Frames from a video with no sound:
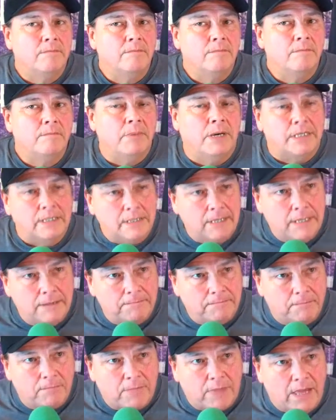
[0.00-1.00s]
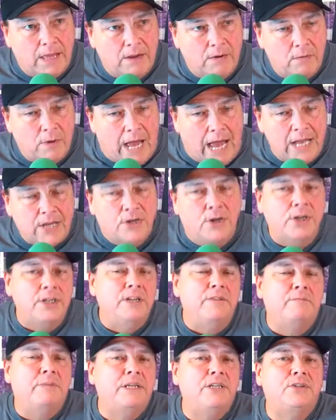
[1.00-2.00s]
But I
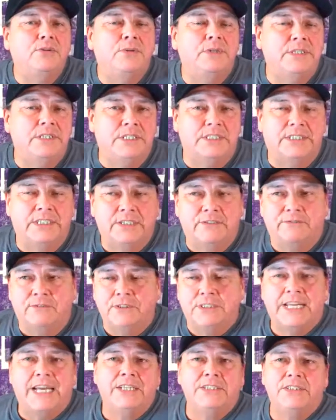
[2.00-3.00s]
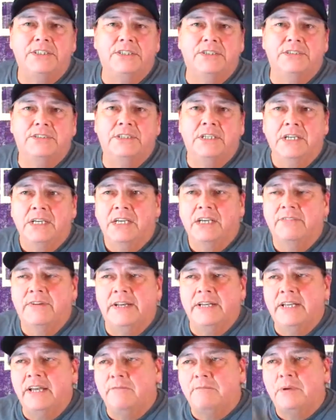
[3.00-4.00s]
couldn't have been doing this thing for 10 years if I
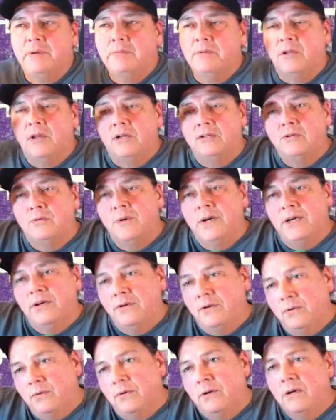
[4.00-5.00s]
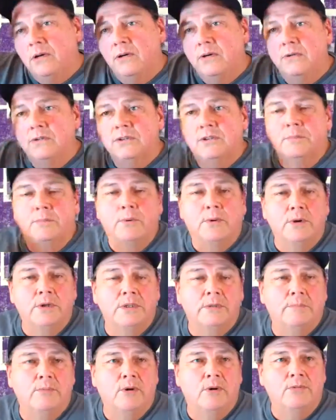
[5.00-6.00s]
didn't have people along the way who
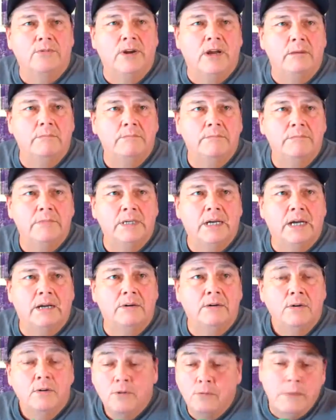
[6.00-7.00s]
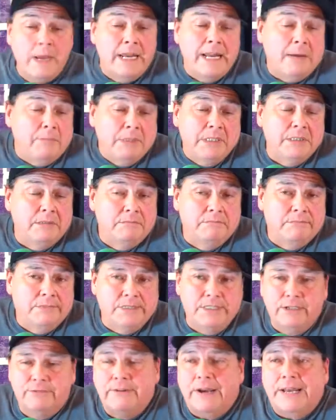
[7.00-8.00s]
supported the program, who may not be,
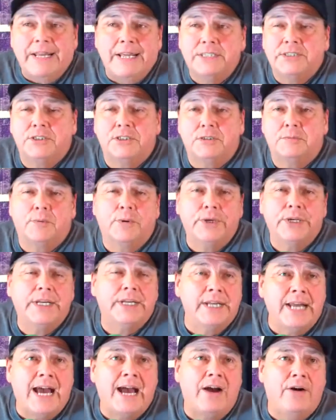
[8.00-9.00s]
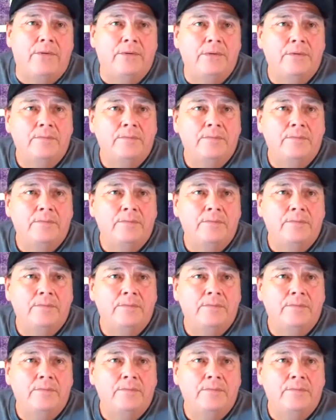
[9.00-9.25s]
you know, financially supporting it now.